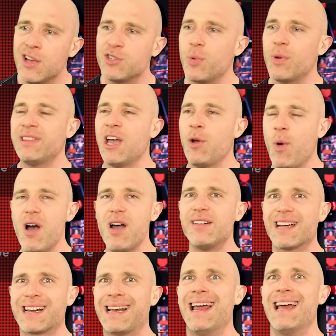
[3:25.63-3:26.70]
So when they were
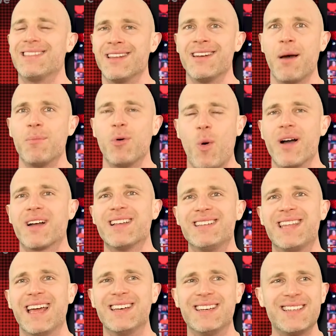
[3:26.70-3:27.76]
declared the number one
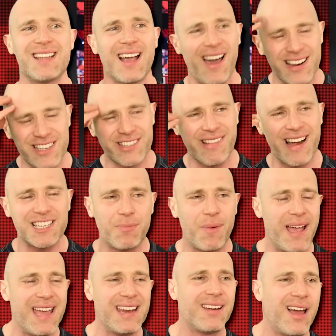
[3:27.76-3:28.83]
contenders, I kind of scratched
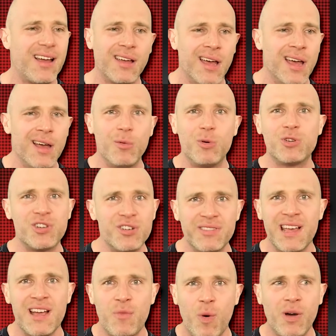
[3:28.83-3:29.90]
my head like, well,
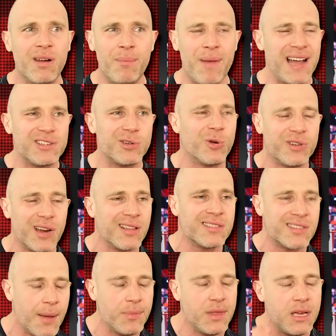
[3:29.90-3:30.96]
shouldn't they have won a match or
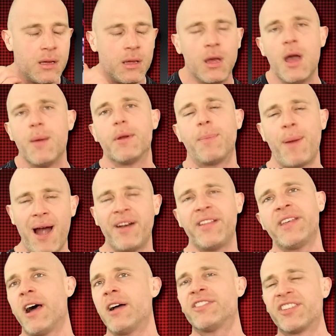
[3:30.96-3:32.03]
done something? But
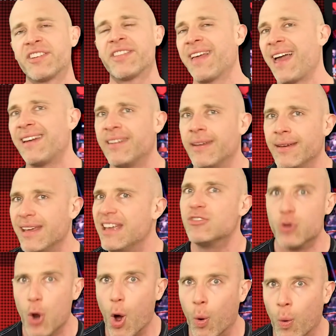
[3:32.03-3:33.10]
apparently the answer to that
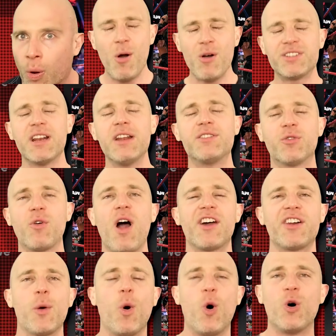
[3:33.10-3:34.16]
is no. Morrison and
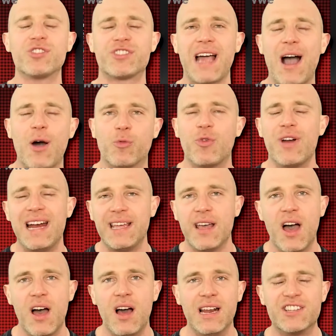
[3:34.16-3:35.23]
Dorado were also out
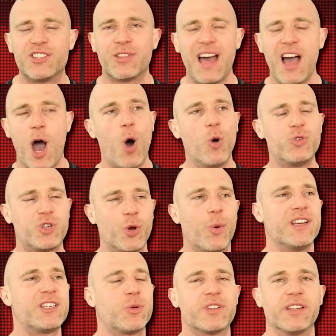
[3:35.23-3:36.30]
really early, so that whole
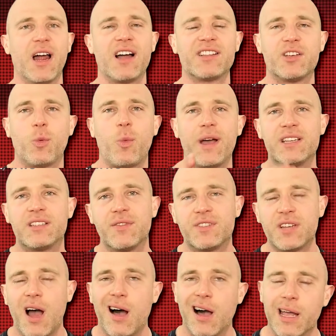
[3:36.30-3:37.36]
twist was an utter waste
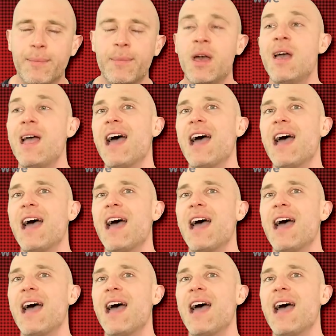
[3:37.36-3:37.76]
of time.